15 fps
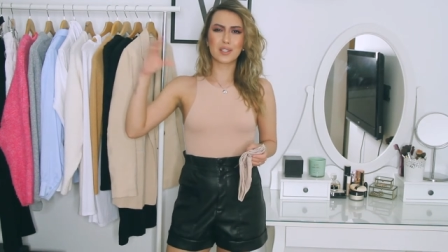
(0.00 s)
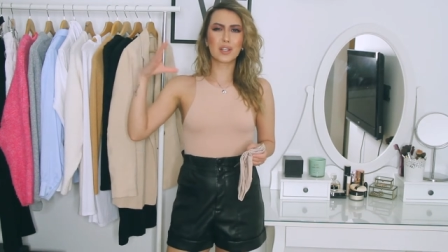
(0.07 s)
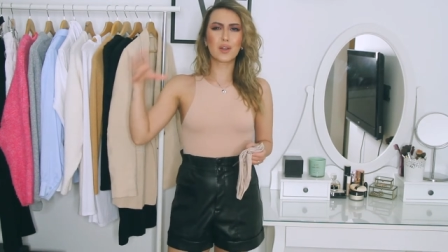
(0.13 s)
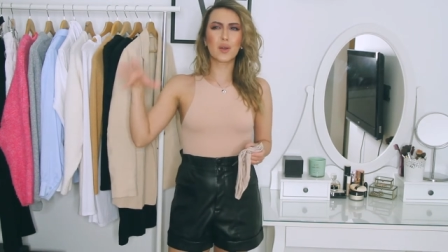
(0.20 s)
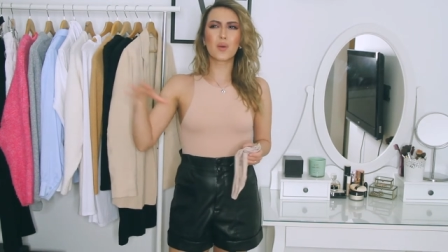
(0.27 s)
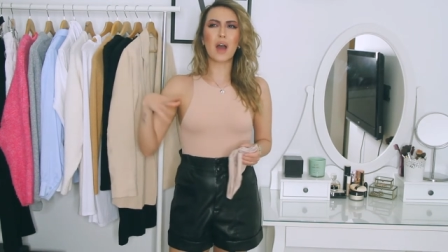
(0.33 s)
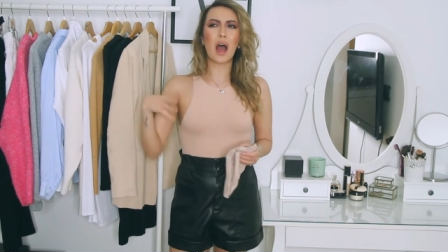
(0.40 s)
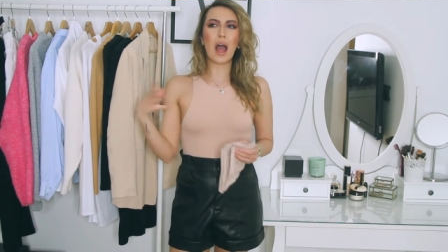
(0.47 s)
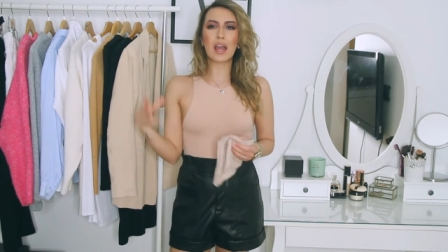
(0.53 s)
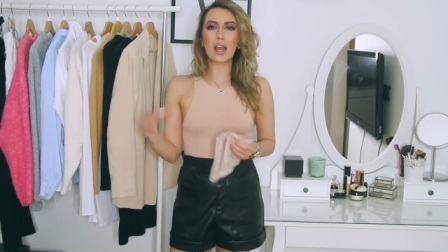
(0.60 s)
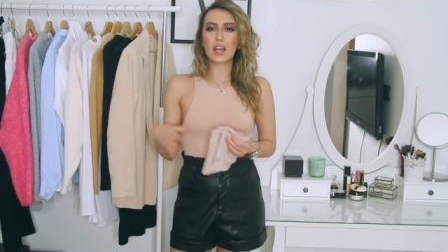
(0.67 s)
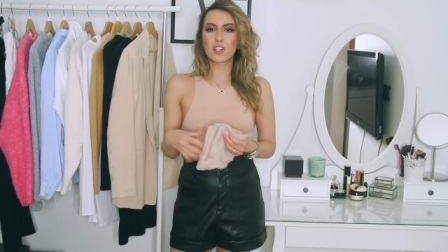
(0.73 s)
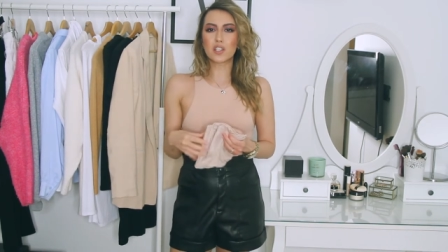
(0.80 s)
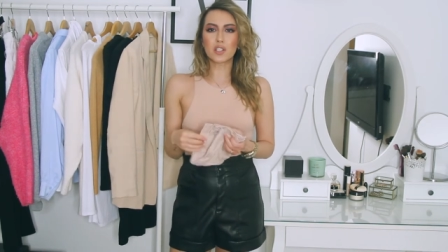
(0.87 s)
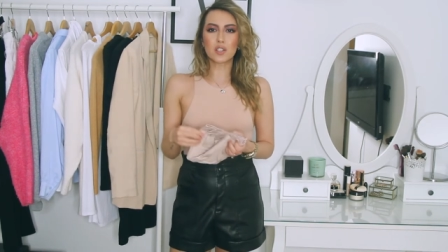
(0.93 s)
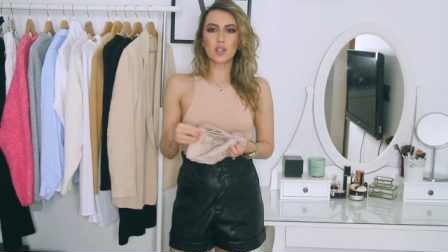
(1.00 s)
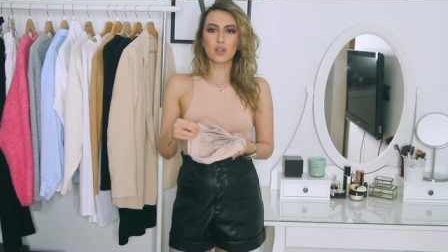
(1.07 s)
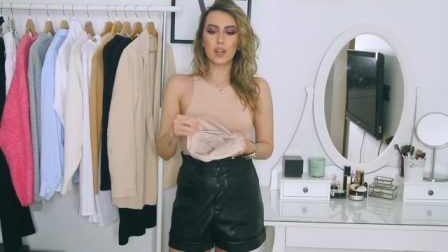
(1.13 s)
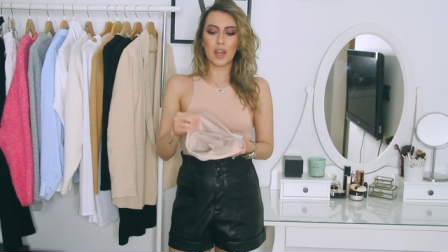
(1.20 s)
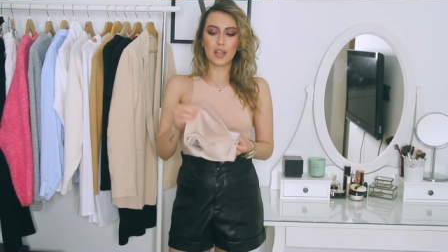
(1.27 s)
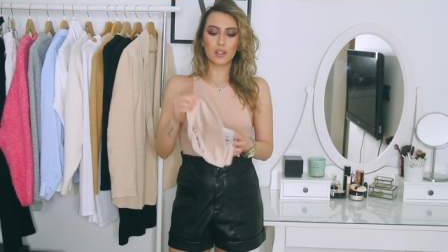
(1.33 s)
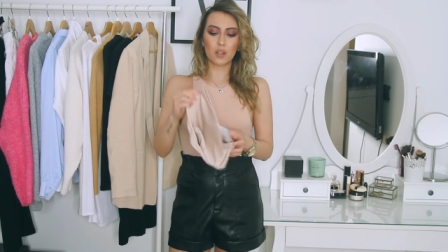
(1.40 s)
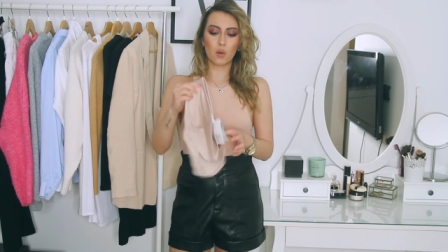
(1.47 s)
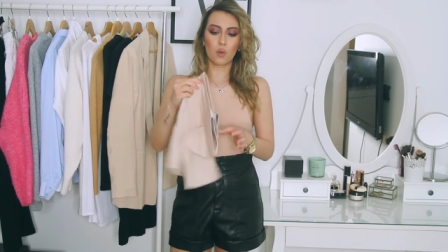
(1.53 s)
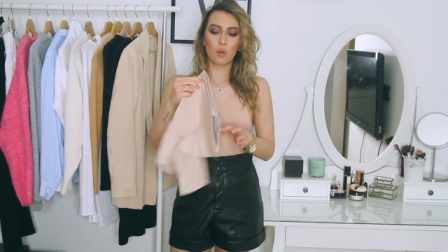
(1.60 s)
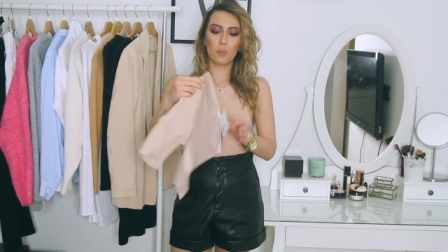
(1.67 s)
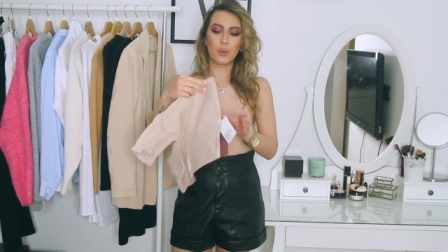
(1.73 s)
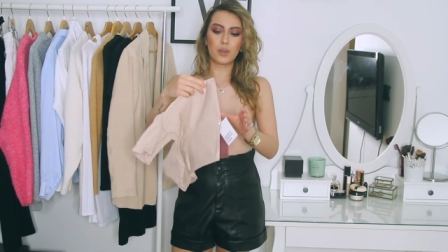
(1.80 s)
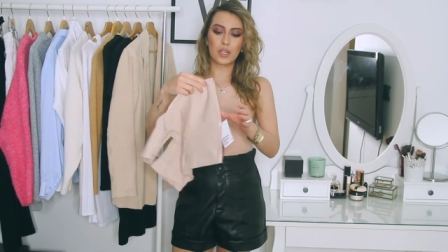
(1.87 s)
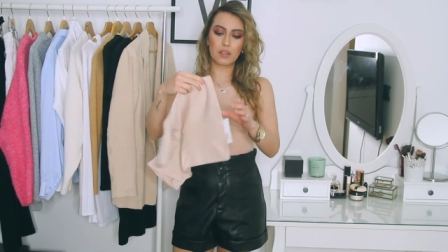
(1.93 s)
You know, I, I just don't like the
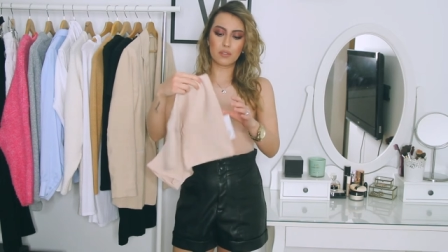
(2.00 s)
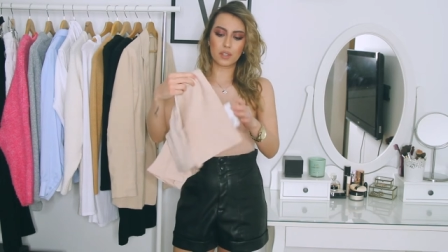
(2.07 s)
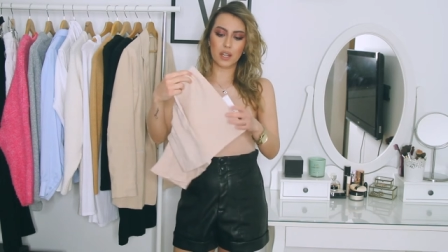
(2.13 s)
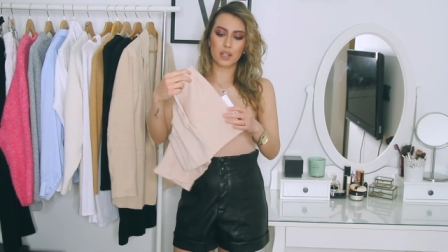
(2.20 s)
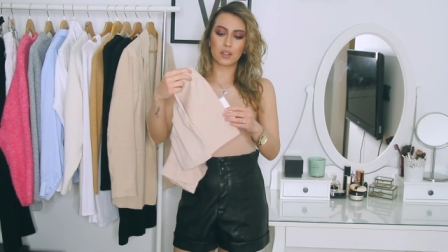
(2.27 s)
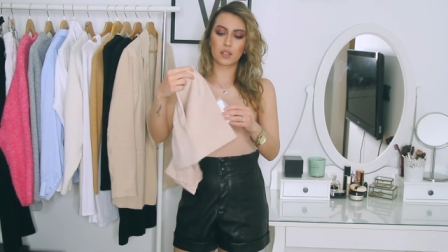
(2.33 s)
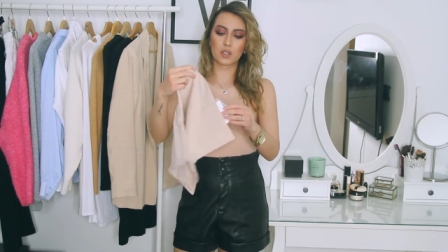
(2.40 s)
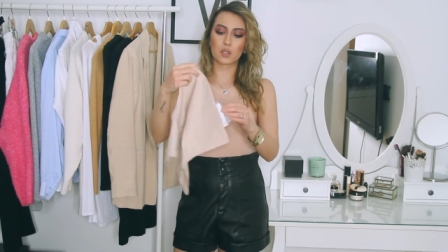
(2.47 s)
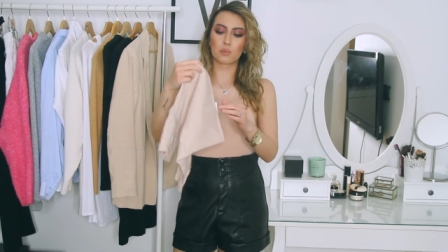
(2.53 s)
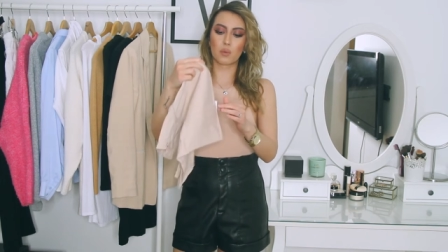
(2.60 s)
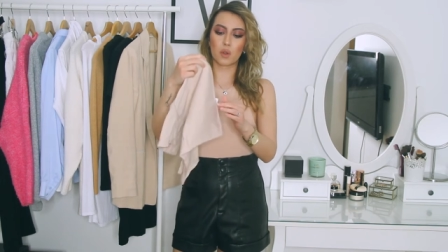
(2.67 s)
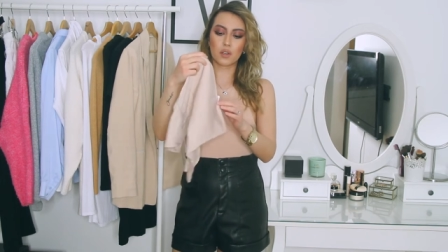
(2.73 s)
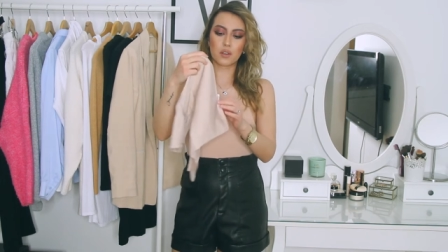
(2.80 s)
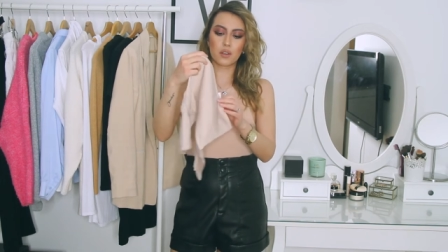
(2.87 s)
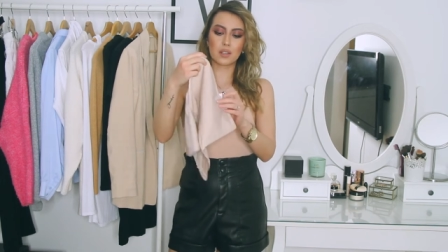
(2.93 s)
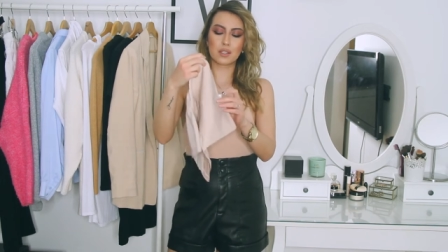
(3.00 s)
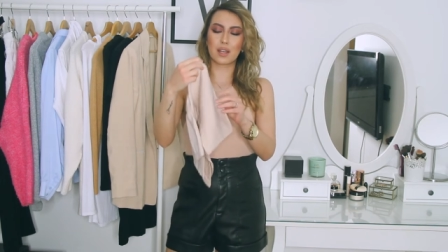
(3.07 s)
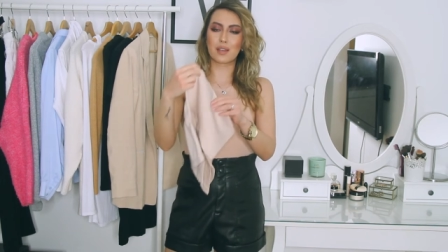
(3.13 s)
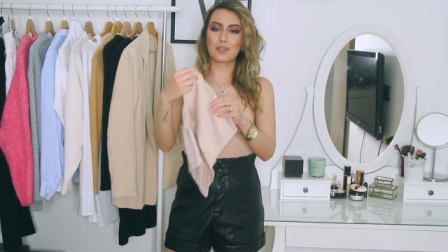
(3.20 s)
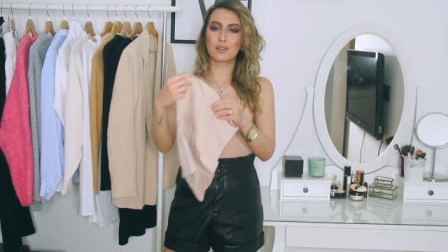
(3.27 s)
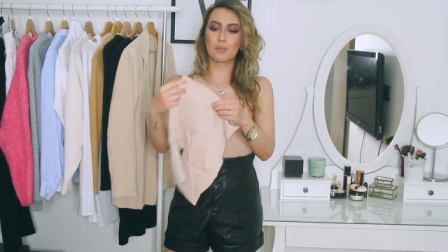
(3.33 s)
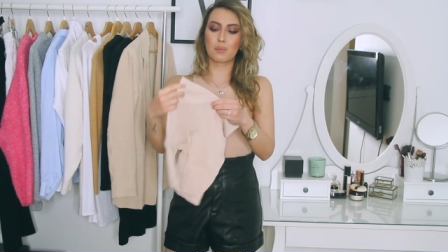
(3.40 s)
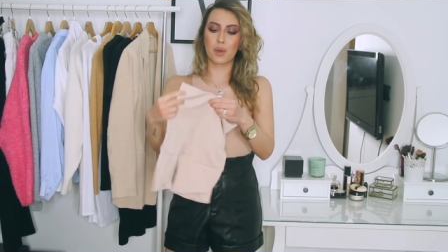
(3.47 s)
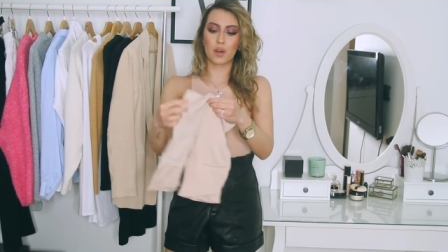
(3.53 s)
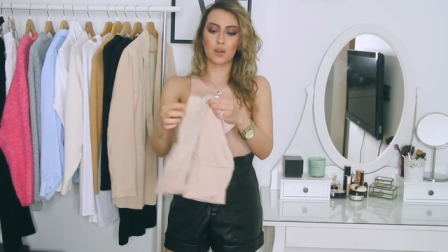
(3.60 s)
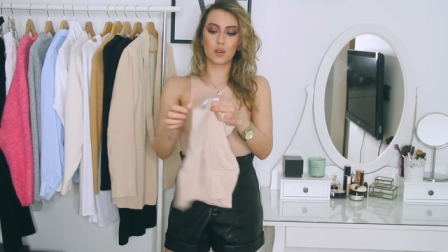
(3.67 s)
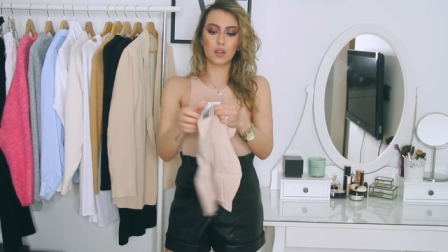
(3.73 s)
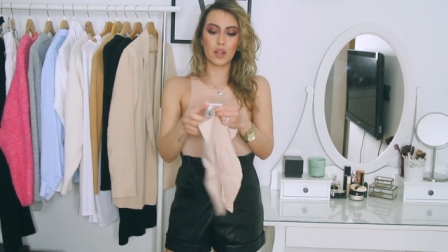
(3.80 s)
whole belief that the smaller the size, the better.